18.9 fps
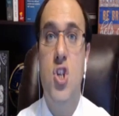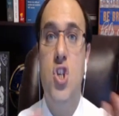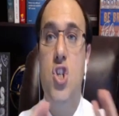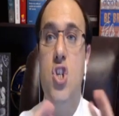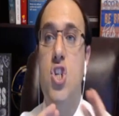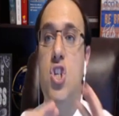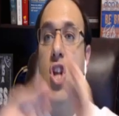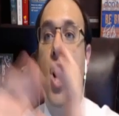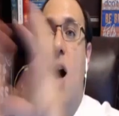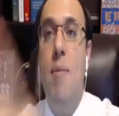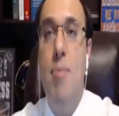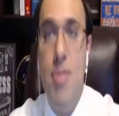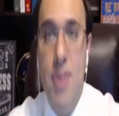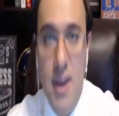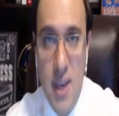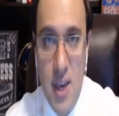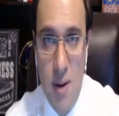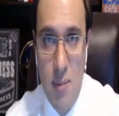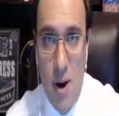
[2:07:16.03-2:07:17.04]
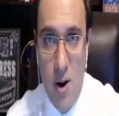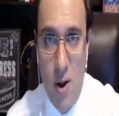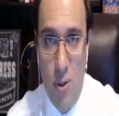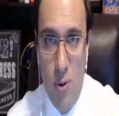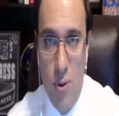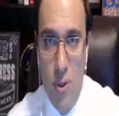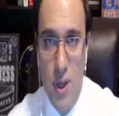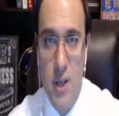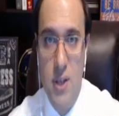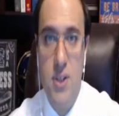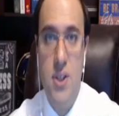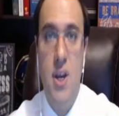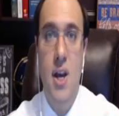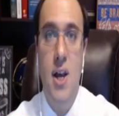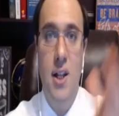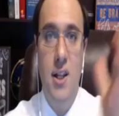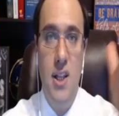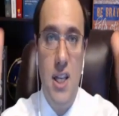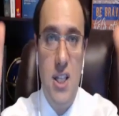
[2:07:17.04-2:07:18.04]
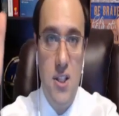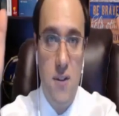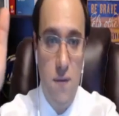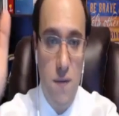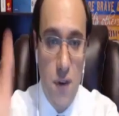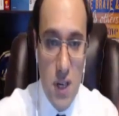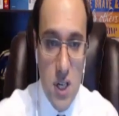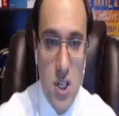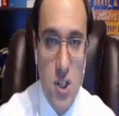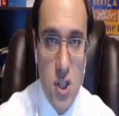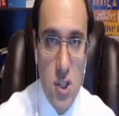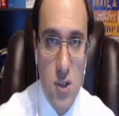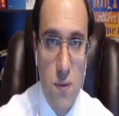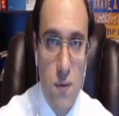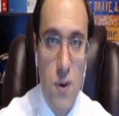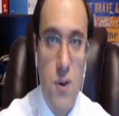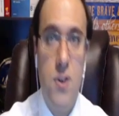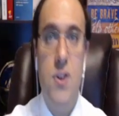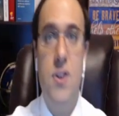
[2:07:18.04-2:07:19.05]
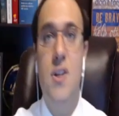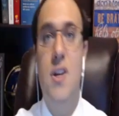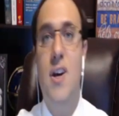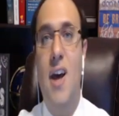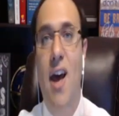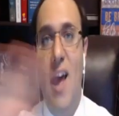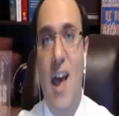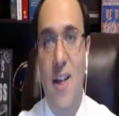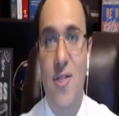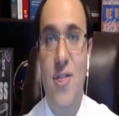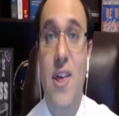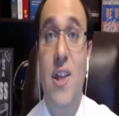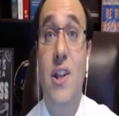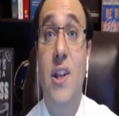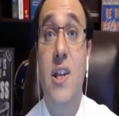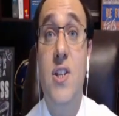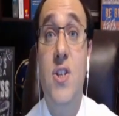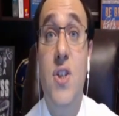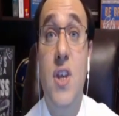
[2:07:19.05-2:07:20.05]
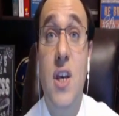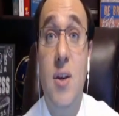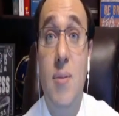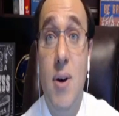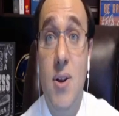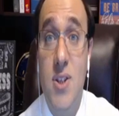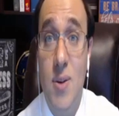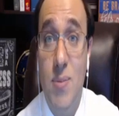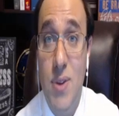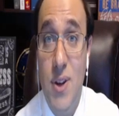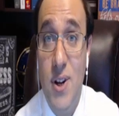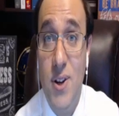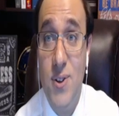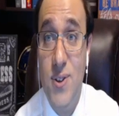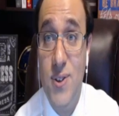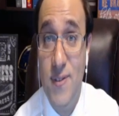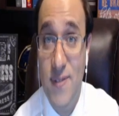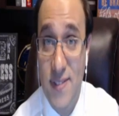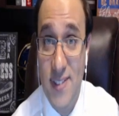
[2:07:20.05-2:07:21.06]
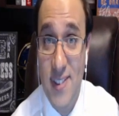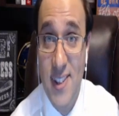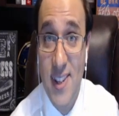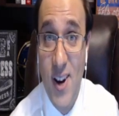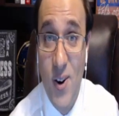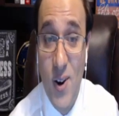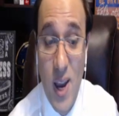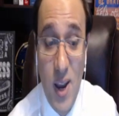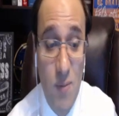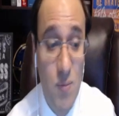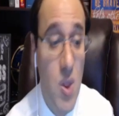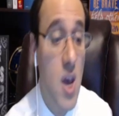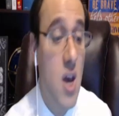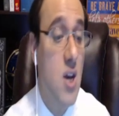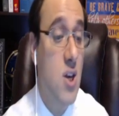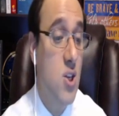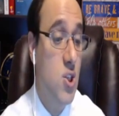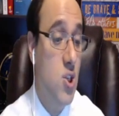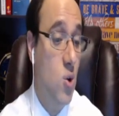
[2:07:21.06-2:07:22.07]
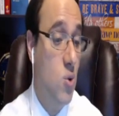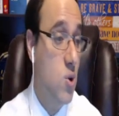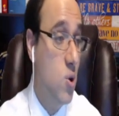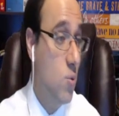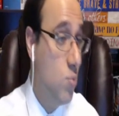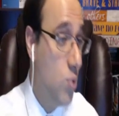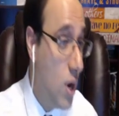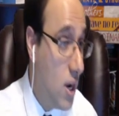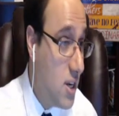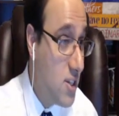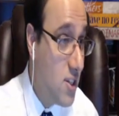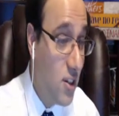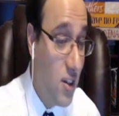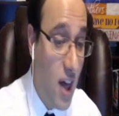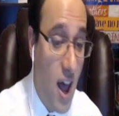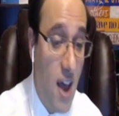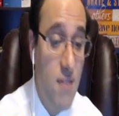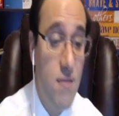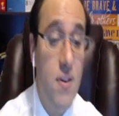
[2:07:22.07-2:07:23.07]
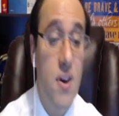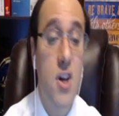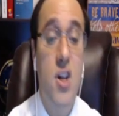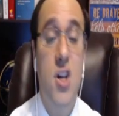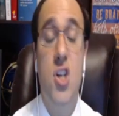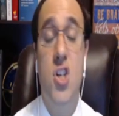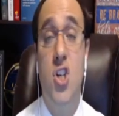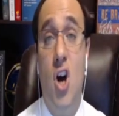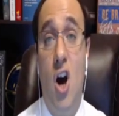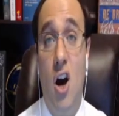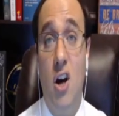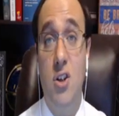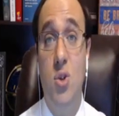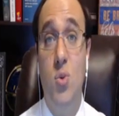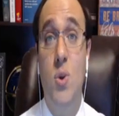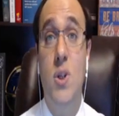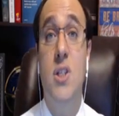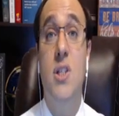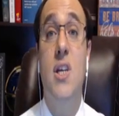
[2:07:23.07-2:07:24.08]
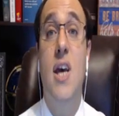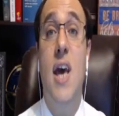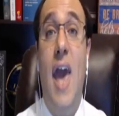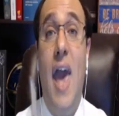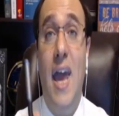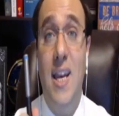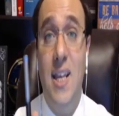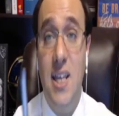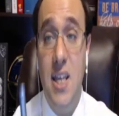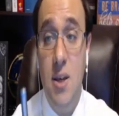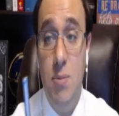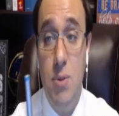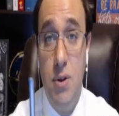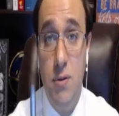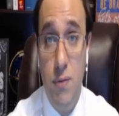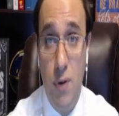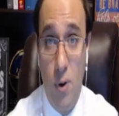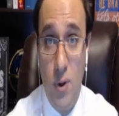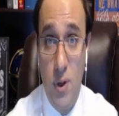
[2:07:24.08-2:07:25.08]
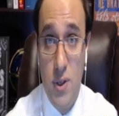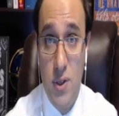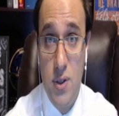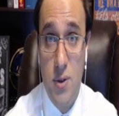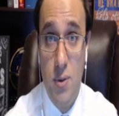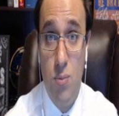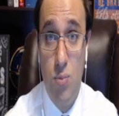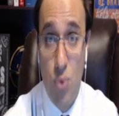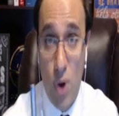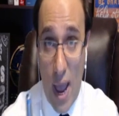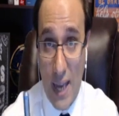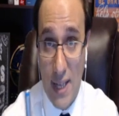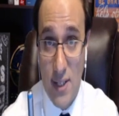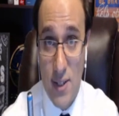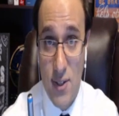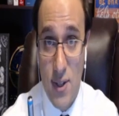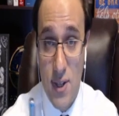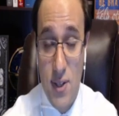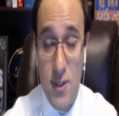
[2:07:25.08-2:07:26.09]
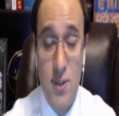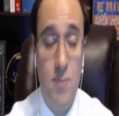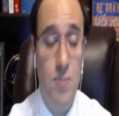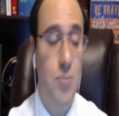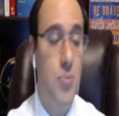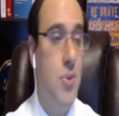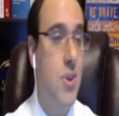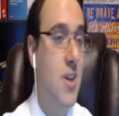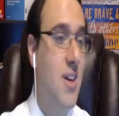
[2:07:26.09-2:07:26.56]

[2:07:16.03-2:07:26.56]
Stop thinking about other things. Let's finish this first. And then let's think about something else. Okay? So your brain is alive. Talk to it and keep it focused. Practice this.